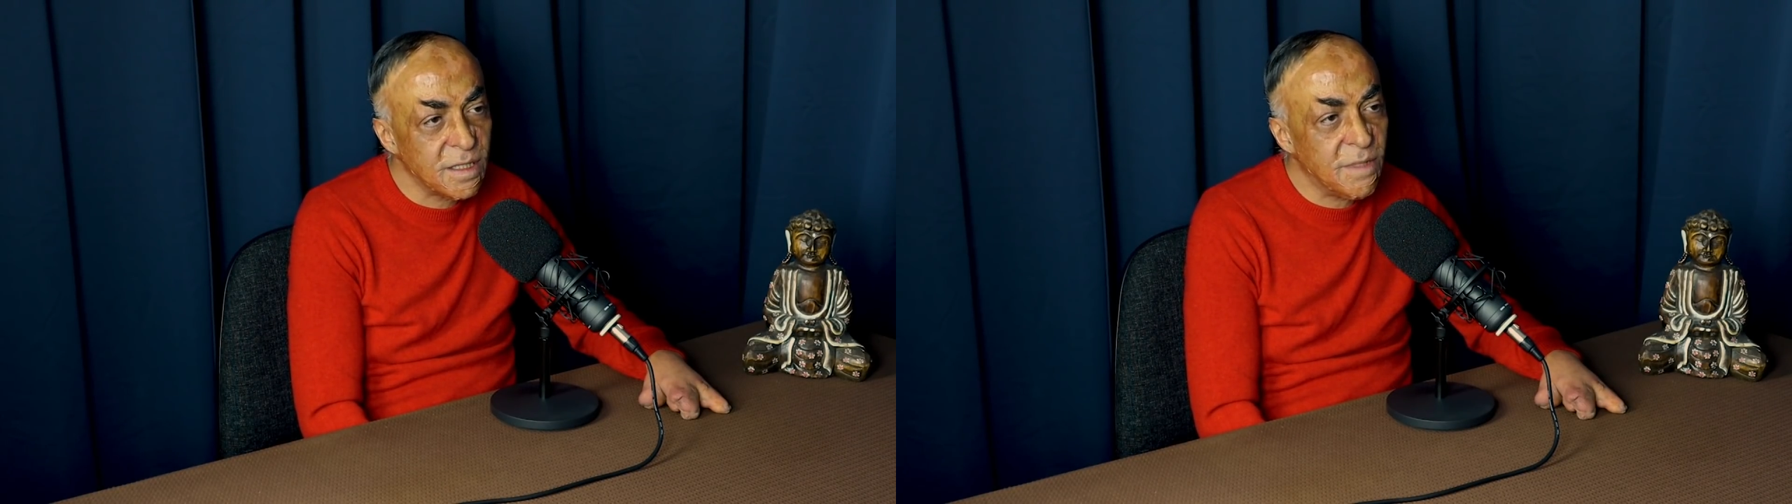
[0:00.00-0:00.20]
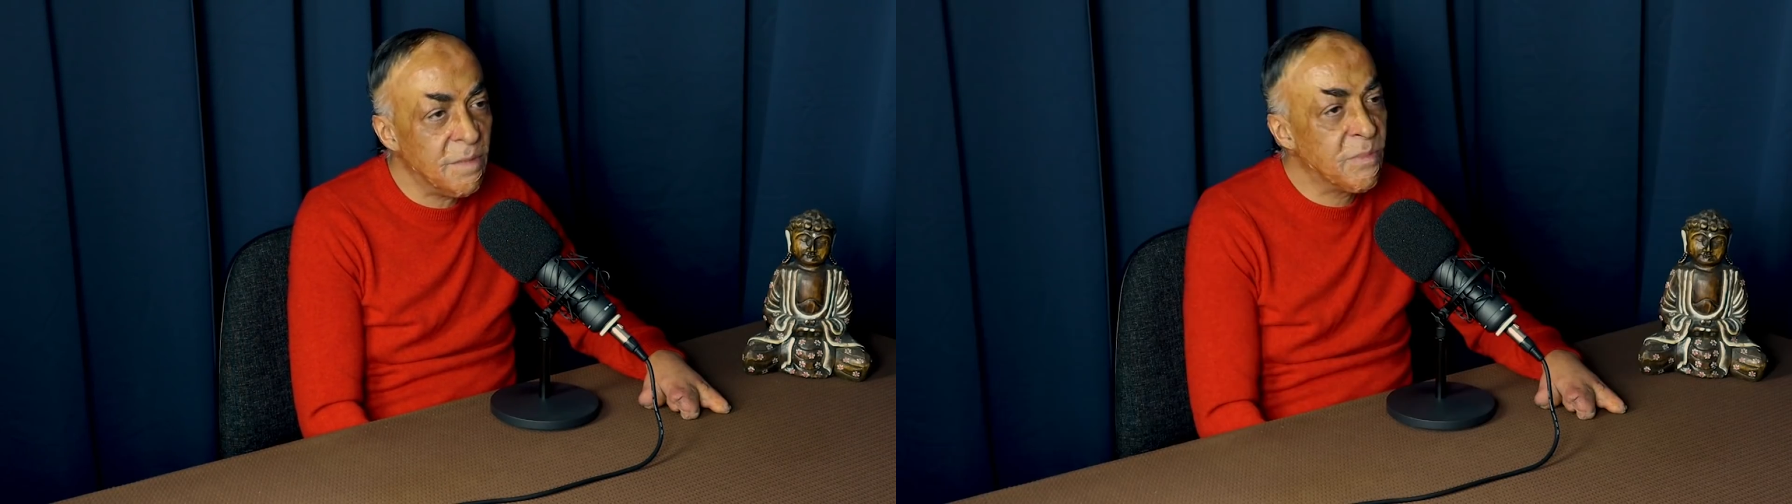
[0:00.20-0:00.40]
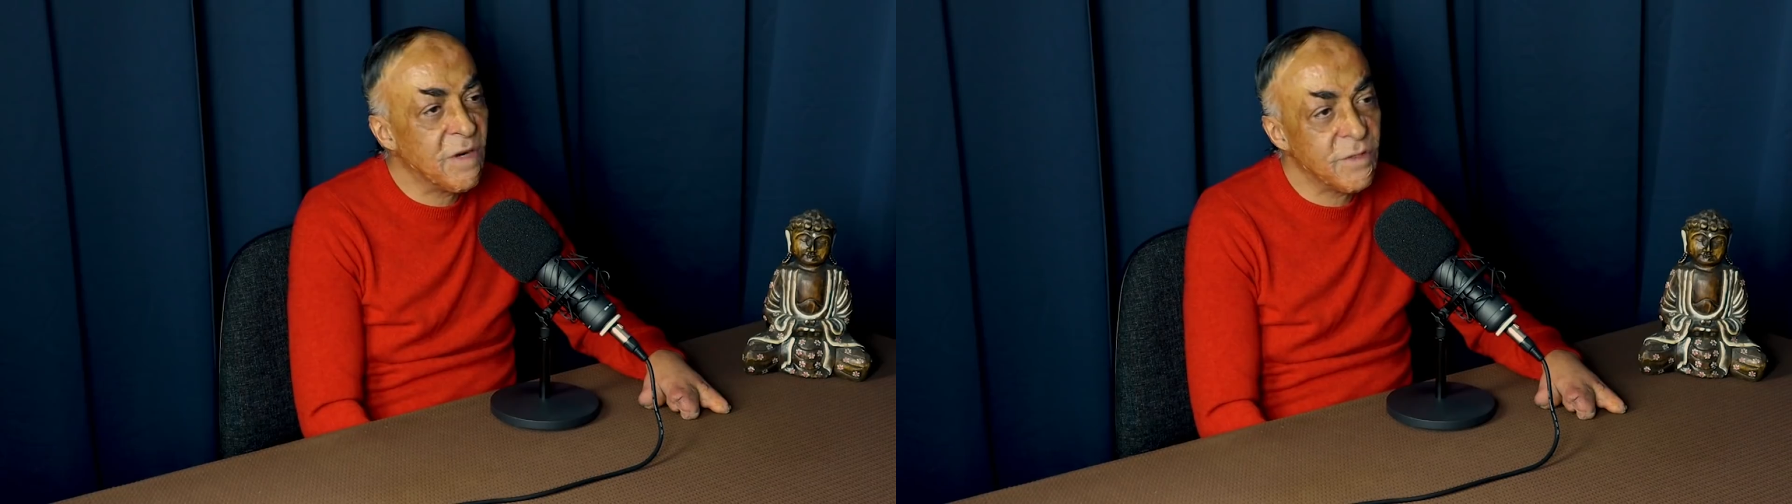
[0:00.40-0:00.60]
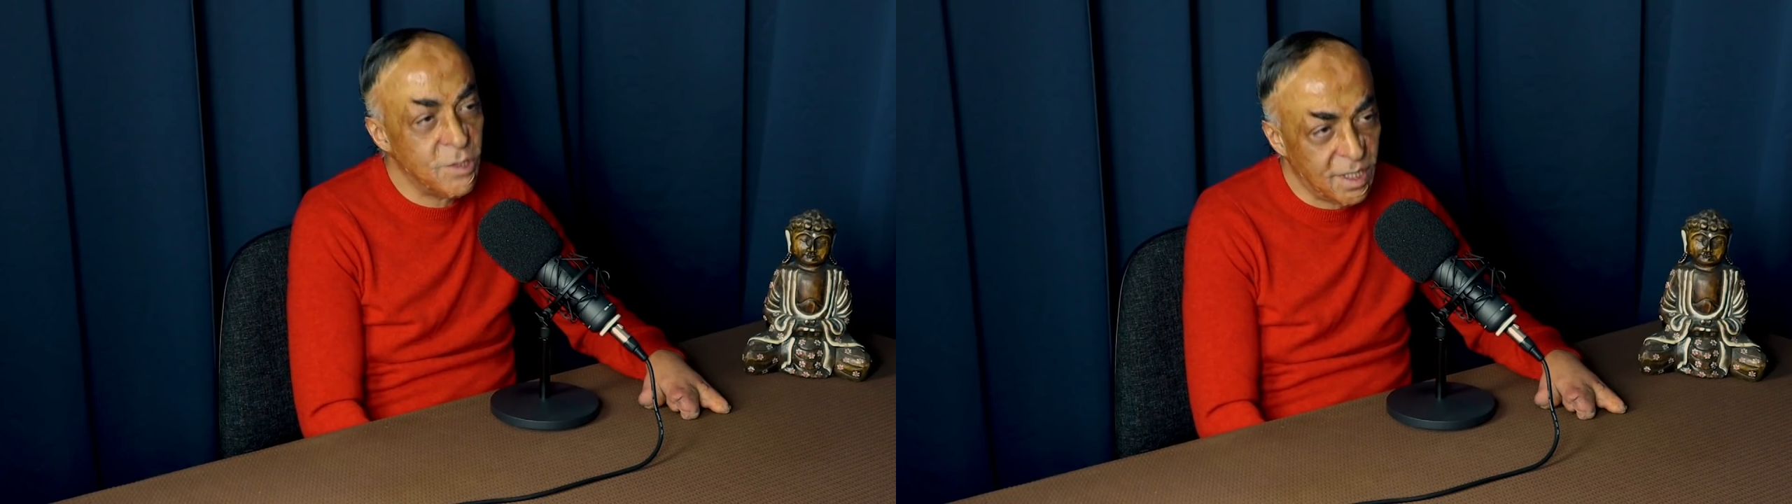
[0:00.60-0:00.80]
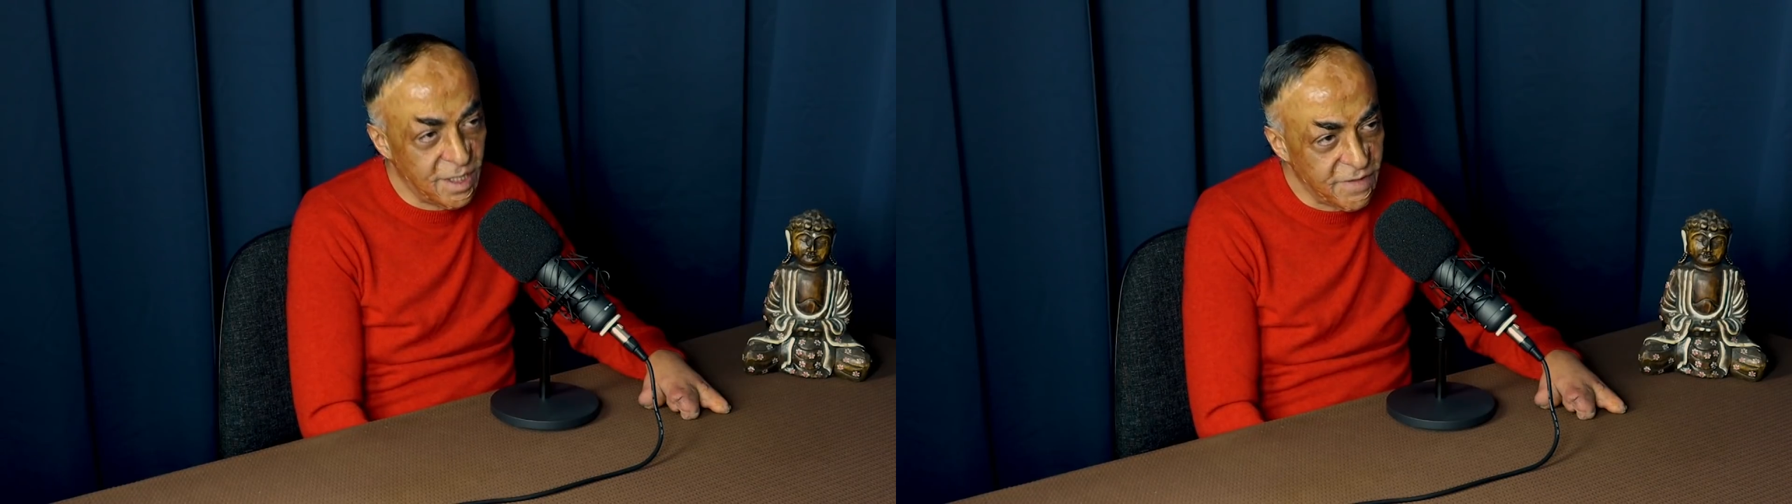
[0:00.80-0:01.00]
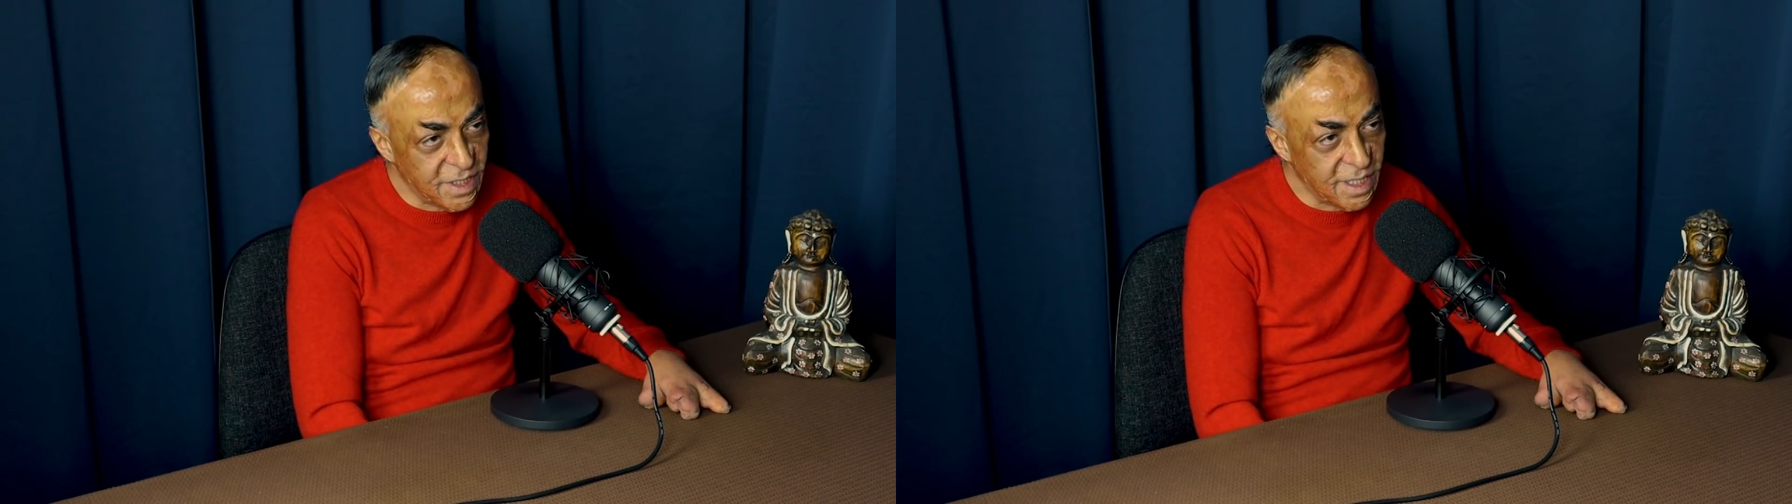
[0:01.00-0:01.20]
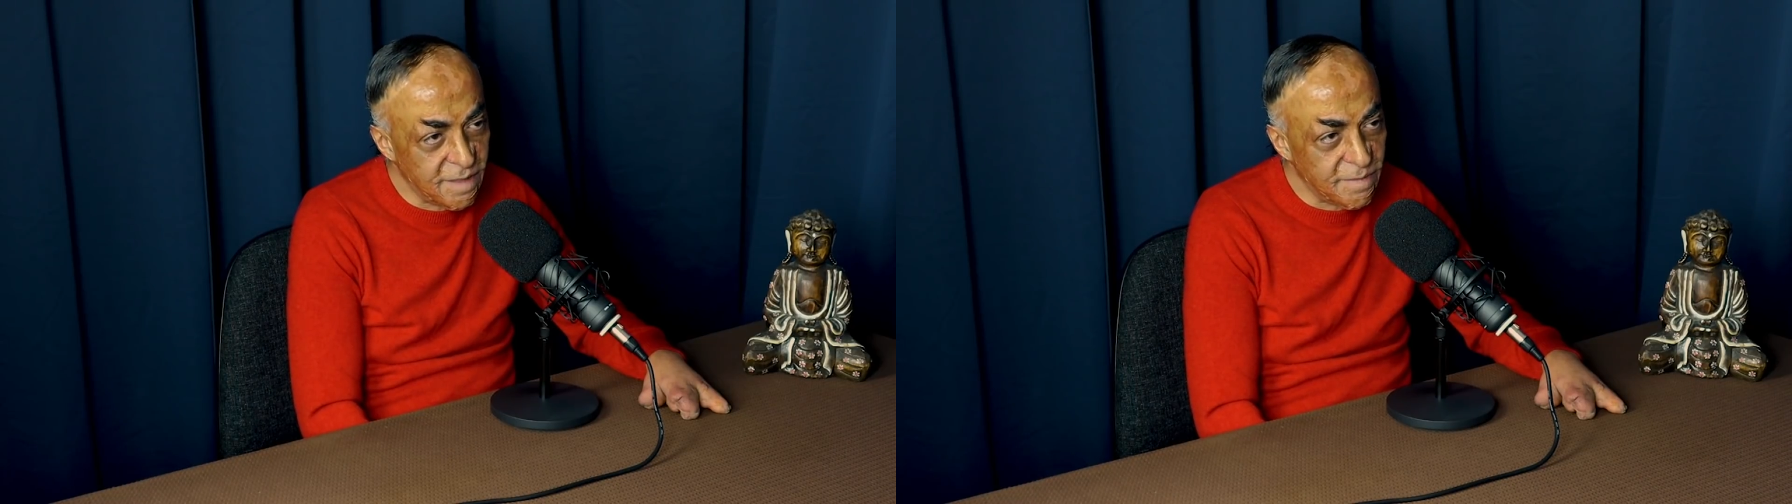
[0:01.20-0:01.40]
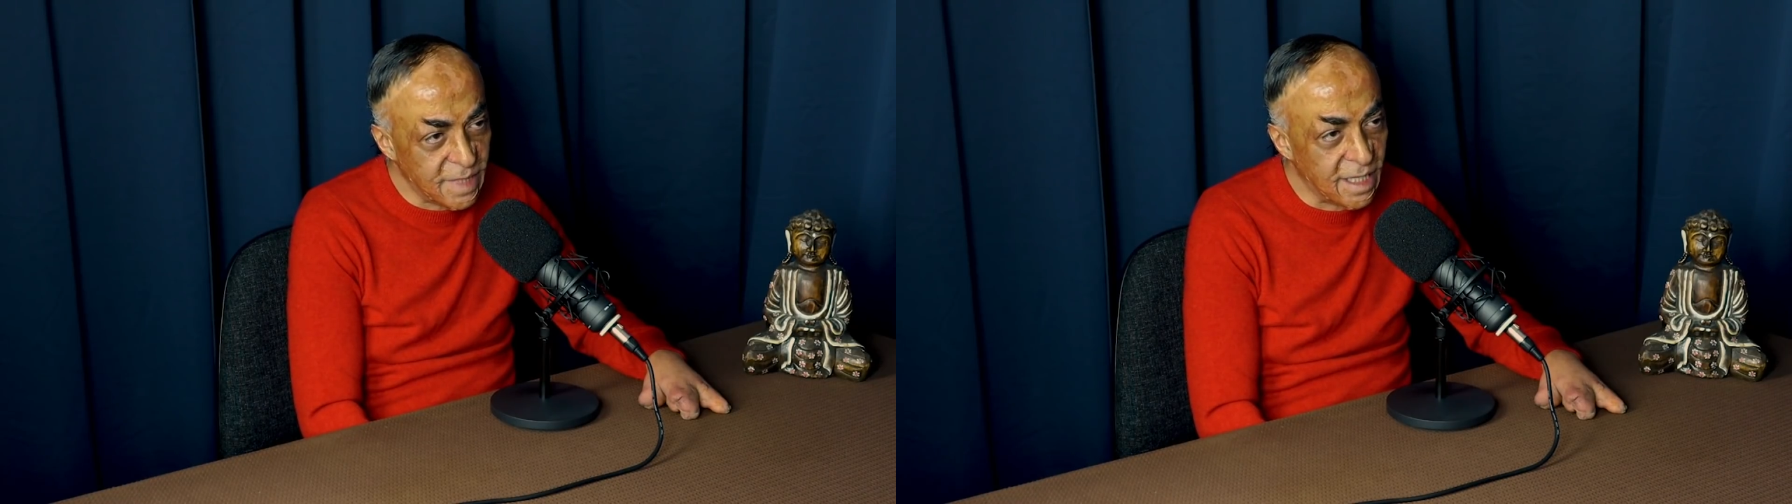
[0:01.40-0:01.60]
but my brothers look after
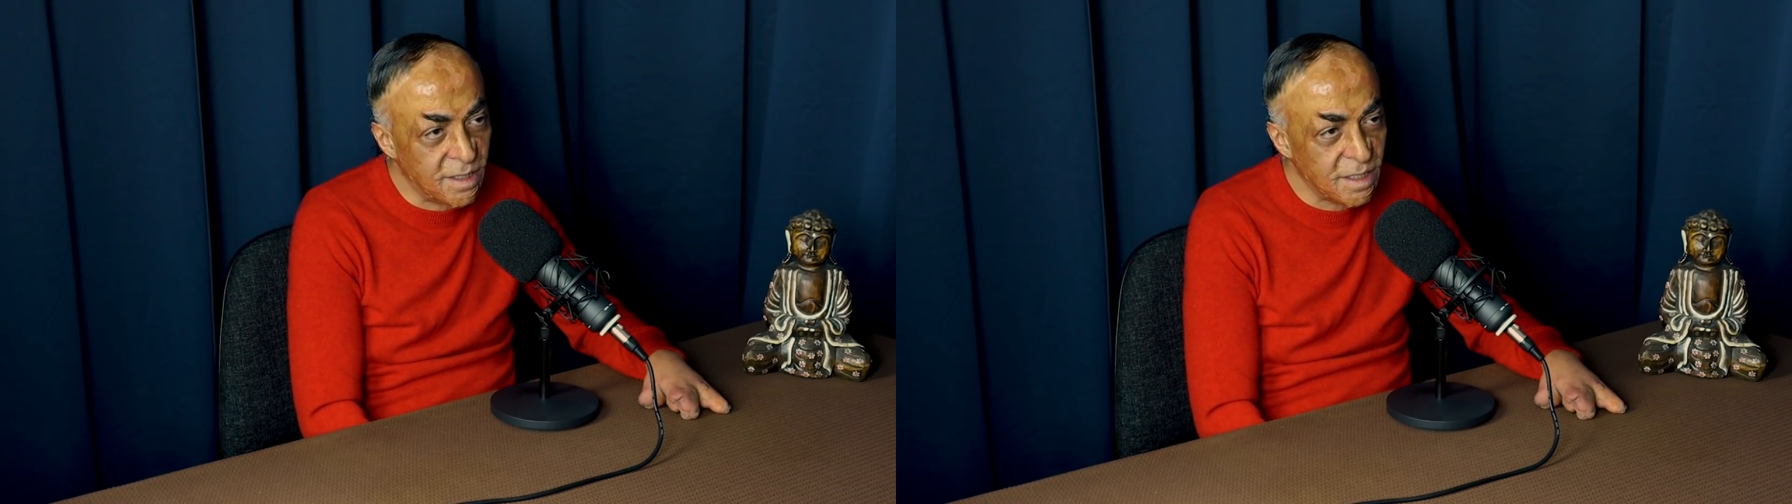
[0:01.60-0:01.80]
that now